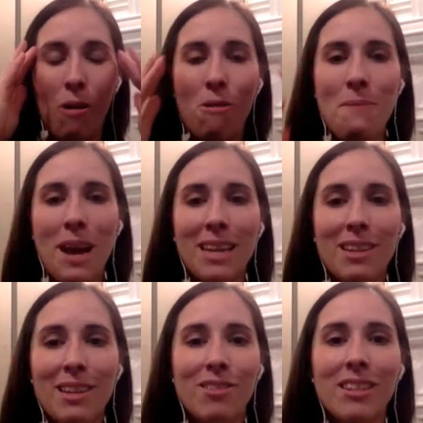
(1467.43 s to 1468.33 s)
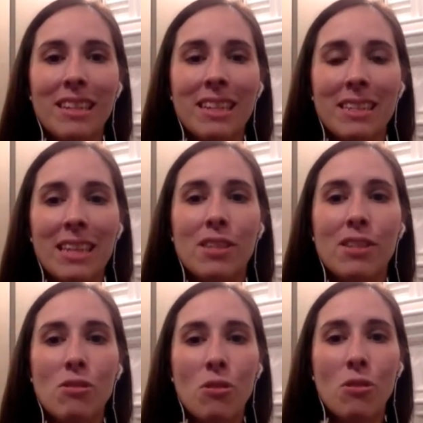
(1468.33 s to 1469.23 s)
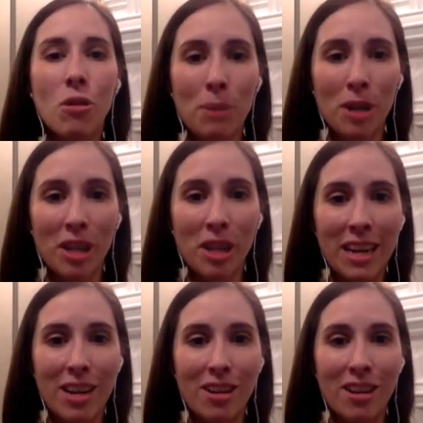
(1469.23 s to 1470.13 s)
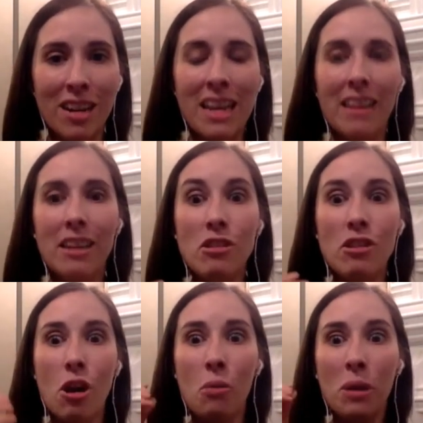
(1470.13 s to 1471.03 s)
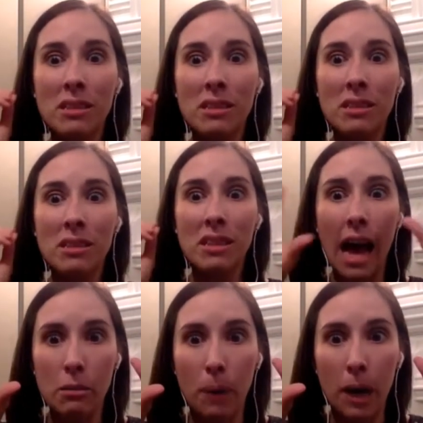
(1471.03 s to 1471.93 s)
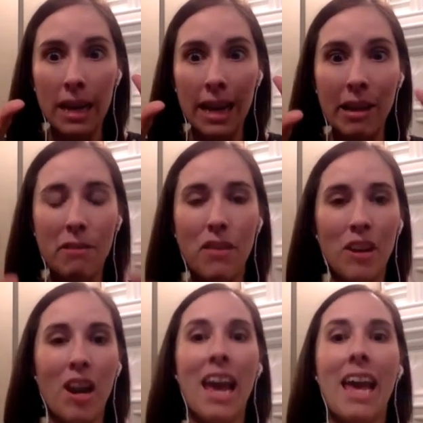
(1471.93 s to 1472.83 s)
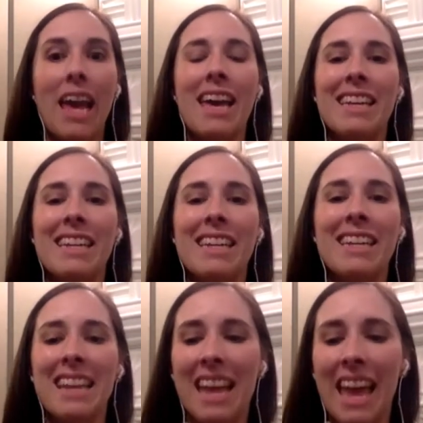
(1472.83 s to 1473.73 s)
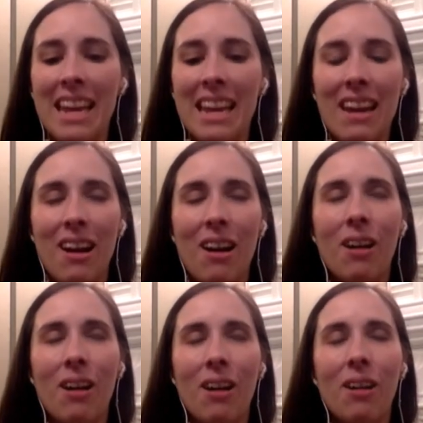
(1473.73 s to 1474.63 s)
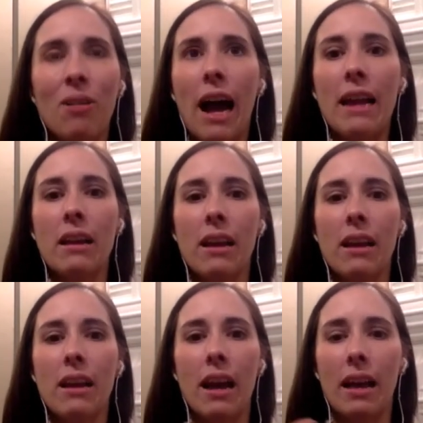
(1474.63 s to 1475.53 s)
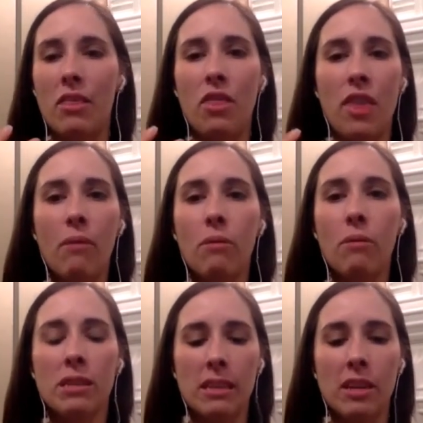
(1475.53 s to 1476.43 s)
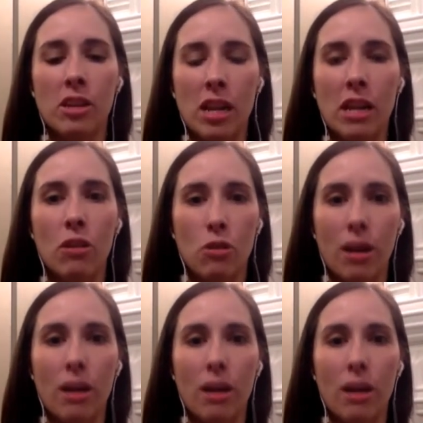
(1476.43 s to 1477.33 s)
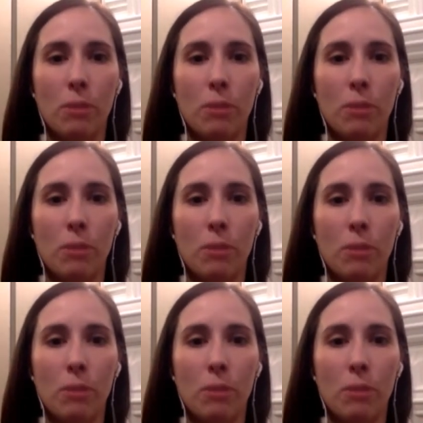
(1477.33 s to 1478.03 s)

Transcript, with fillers: oh my goodness, it's normal here. Eyes are bugging out of their head. And oh, I, that was such an incredible